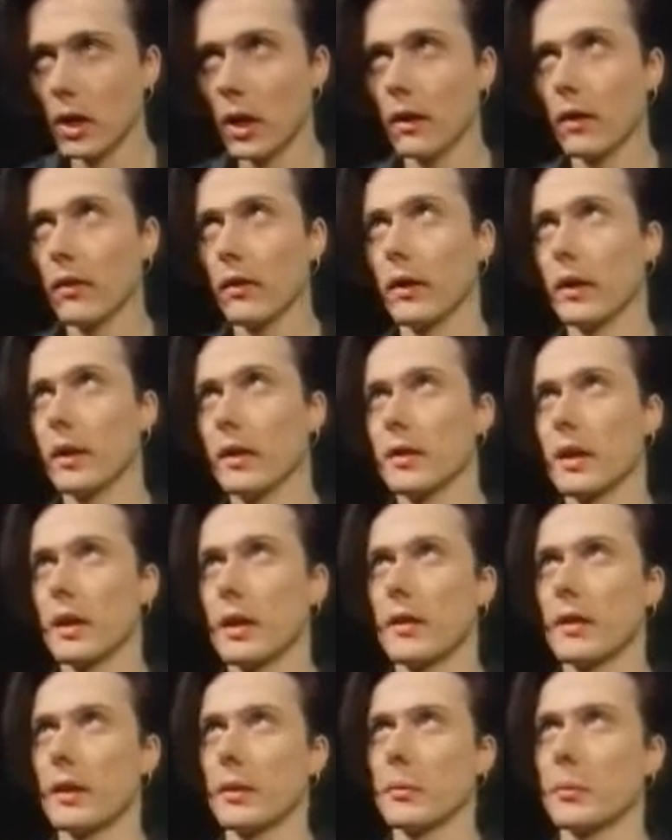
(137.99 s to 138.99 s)
I don't think there's
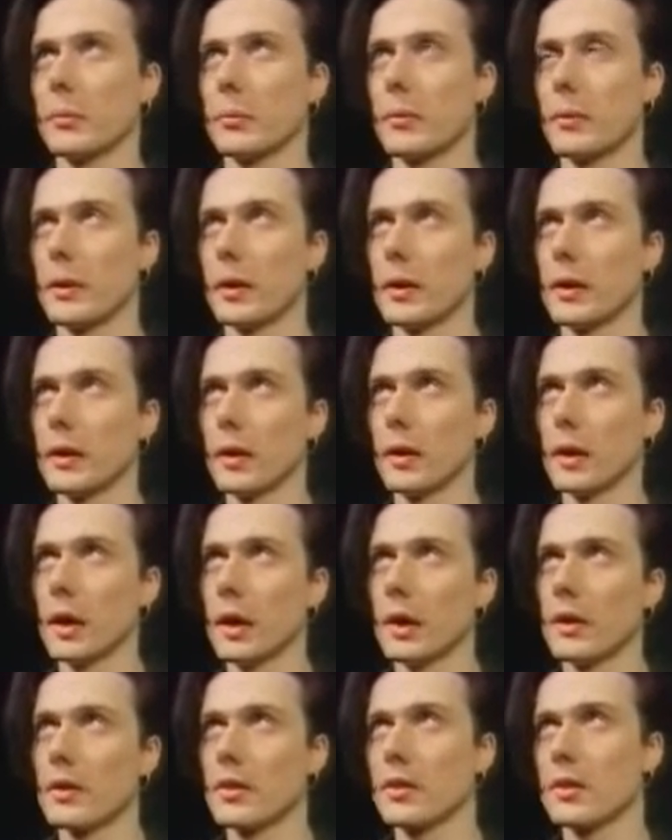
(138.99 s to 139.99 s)
anything that
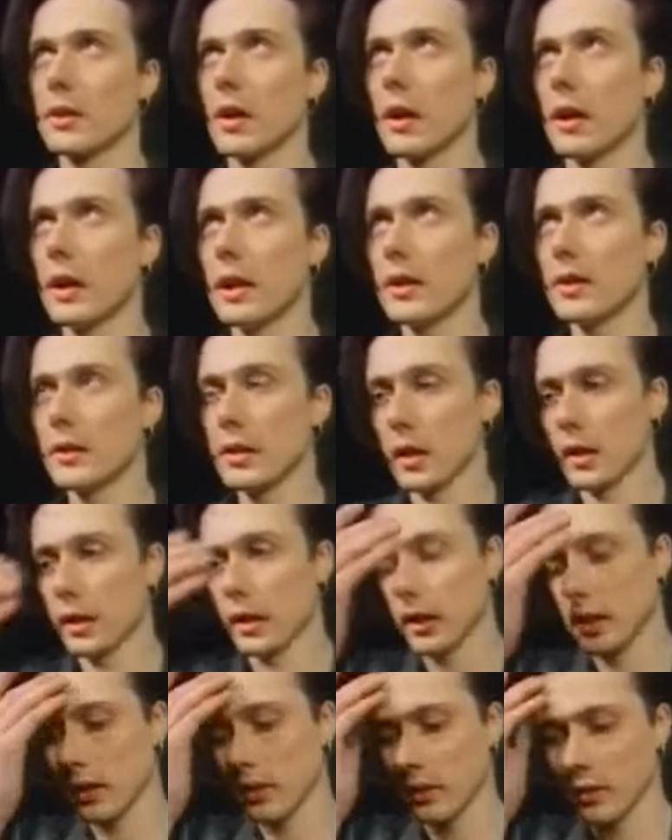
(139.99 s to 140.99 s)

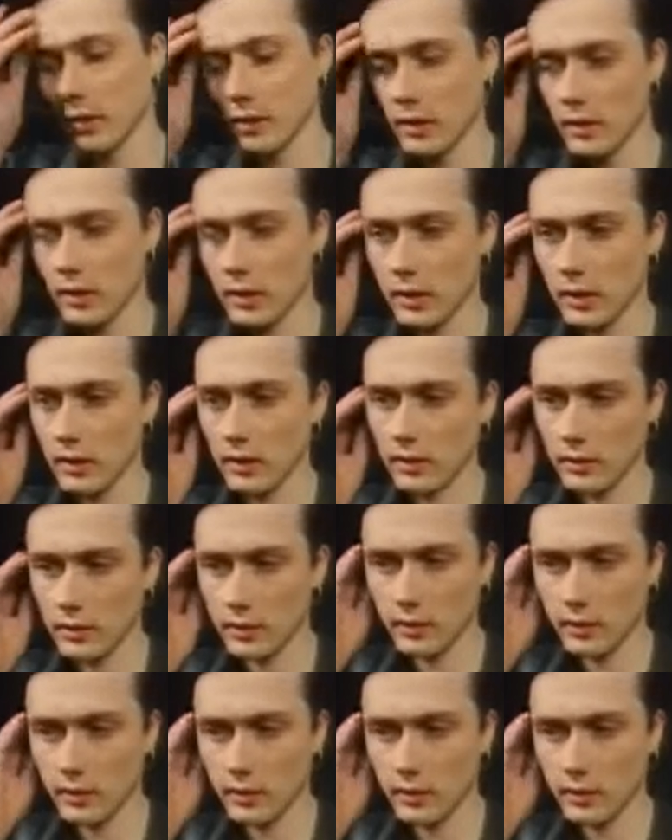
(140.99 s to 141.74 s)
stylistically that